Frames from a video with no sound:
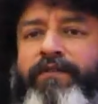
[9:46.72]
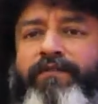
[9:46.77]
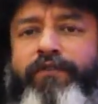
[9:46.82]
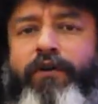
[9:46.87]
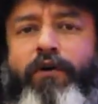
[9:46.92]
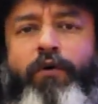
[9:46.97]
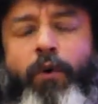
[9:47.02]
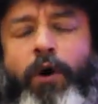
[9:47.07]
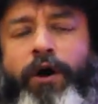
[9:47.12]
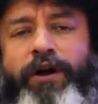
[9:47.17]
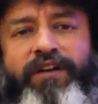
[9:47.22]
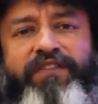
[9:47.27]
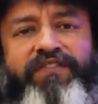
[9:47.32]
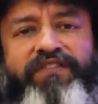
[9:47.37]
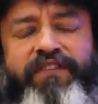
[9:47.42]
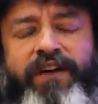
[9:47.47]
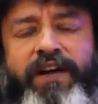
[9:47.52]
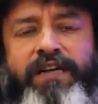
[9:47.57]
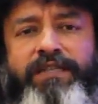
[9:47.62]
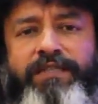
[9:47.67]
for want of
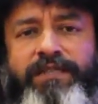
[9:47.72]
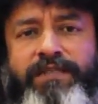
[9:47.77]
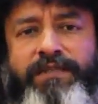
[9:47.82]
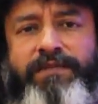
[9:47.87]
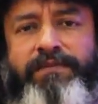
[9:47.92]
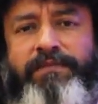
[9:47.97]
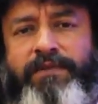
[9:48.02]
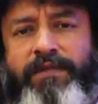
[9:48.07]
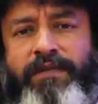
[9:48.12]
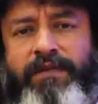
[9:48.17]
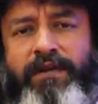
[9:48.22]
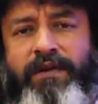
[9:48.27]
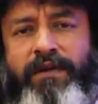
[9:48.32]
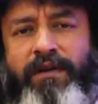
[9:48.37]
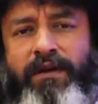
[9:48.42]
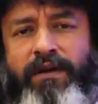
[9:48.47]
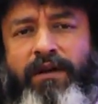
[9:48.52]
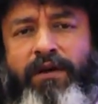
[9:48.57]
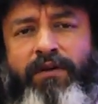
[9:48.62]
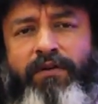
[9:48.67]
funds.
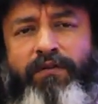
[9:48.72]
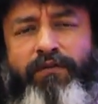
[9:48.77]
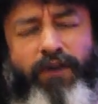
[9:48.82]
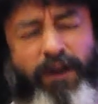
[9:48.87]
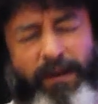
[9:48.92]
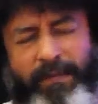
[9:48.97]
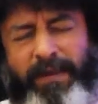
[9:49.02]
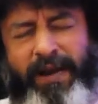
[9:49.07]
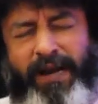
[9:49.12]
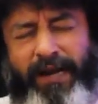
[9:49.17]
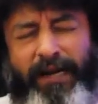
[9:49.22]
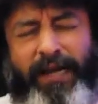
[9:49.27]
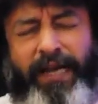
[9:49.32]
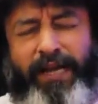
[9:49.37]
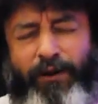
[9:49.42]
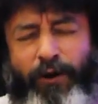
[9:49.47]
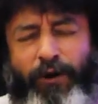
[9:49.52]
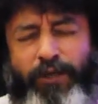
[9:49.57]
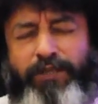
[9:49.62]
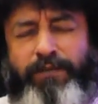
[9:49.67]
For a minute, I
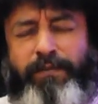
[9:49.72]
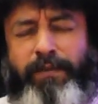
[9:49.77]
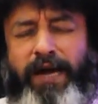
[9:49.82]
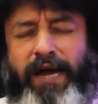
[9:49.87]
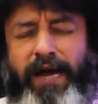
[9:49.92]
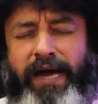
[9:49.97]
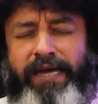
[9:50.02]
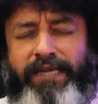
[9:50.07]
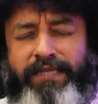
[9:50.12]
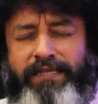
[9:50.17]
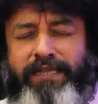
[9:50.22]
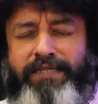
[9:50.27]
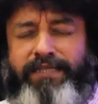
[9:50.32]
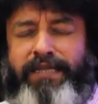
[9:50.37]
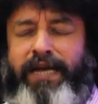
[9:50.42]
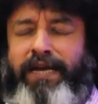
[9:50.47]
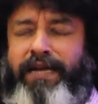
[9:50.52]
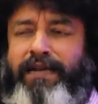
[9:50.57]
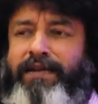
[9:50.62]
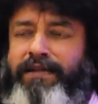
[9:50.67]
closed my eyes in
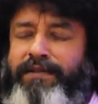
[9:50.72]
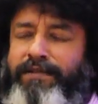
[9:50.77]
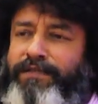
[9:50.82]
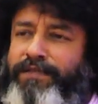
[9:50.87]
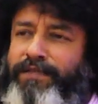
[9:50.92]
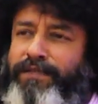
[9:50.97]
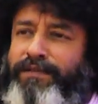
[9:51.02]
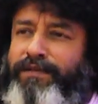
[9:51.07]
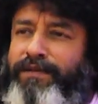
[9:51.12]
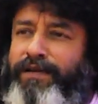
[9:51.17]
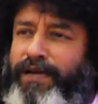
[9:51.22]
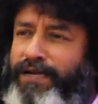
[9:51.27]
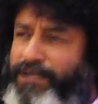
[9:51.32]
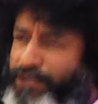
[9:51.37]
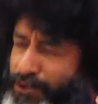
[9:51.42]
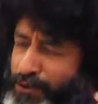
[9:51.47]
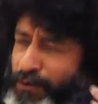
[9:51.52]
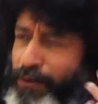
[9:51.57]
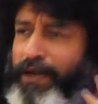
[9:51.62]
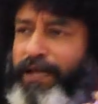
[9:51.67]
silence
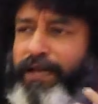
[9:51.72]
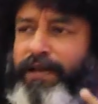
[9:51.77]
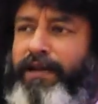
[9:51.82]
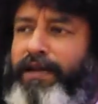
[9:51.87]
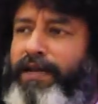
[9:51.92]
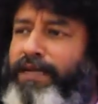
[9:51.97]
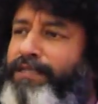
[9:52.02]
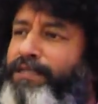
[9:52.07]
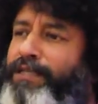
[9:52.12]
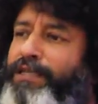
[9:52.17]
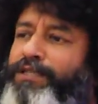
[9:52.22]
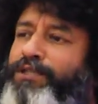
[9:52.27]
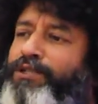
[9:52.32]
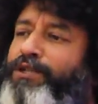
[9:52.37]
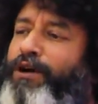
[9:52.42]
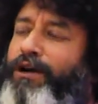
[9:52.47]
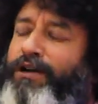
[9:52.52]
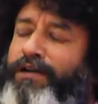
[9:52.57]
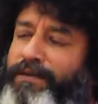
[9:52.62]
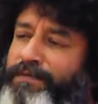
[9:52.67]
and truly released this
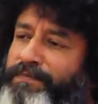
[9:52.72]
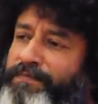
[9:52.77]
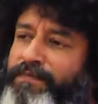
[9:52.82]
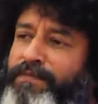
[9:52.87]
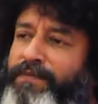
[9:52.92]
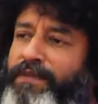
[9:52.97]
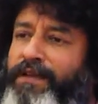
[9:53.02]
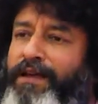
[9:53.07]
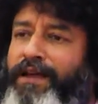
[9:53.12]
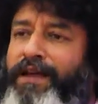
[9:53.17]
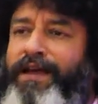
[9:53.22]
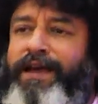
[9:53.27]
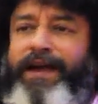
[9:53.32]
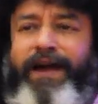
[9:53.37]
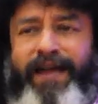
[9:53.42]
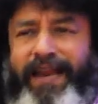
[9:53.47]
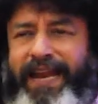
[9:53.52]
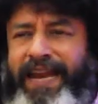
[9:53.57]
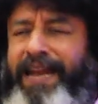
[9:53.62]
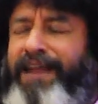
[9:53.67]
thought.
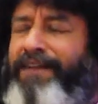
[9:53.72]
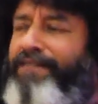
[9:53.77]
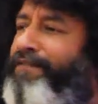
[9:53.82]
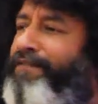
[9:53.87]
I really